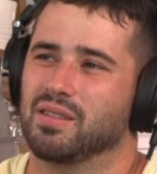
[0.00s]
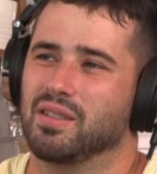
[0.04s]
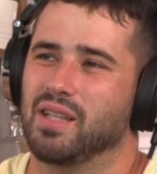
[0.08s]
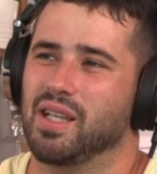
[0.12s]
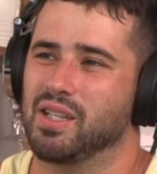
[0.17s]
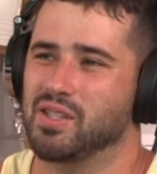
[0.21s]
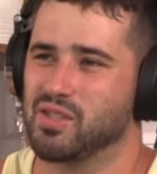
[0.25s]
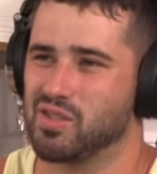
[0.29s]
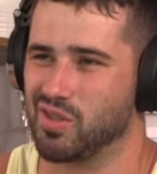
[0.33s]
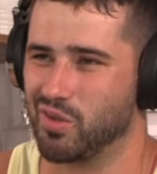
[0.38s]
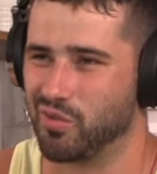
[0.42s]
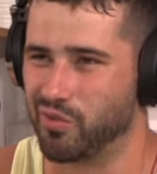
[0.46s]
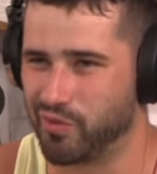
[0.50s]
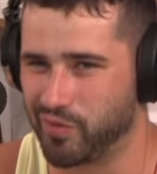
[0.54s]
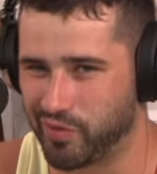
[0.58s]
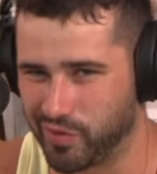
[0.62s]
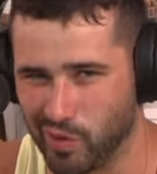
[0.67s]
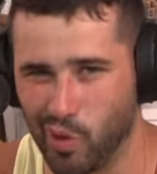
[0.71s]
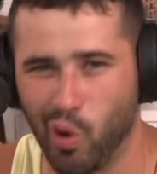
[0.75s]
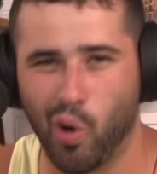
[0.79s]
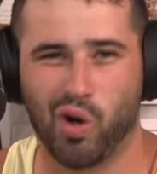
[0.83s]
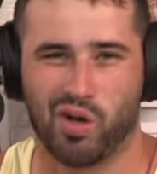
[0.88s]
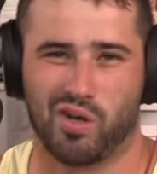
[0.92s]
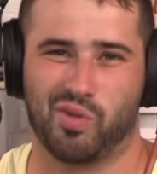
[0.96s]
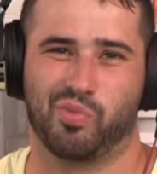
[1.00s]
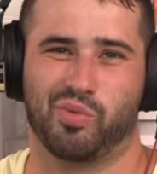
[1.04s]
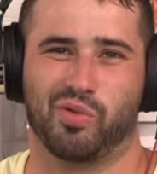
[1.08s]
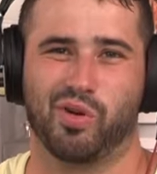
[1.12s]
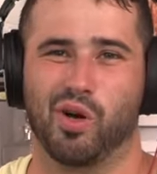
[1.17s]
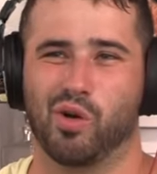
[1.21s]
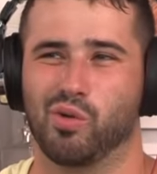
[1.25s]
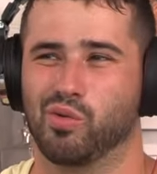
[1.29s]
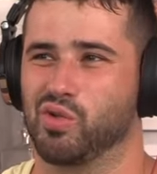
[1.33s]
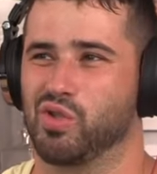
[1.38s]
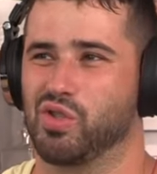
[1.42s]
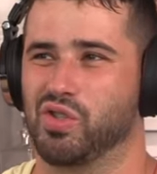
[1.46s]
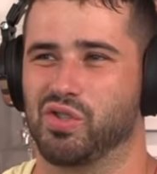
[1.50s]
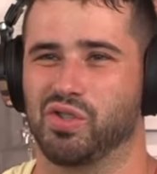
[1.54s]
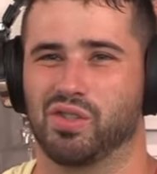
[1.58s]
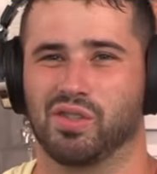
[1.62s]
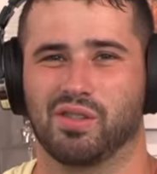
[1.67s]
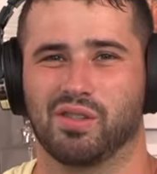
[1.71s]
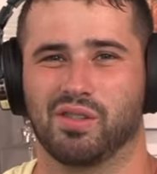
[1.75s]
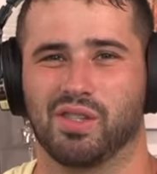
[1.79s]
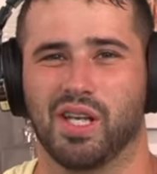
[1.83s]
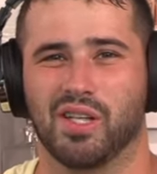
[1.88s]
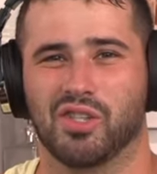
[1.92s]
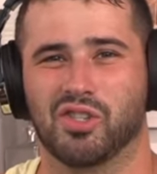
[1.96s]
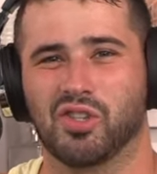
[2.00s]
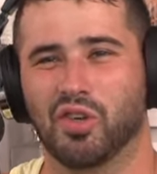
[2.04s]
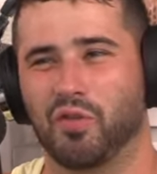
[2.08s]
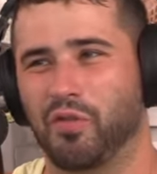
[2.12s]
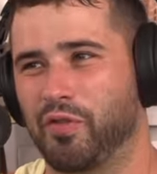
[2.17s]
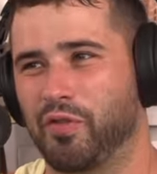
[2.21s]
it's the floor, bros. Well, it's the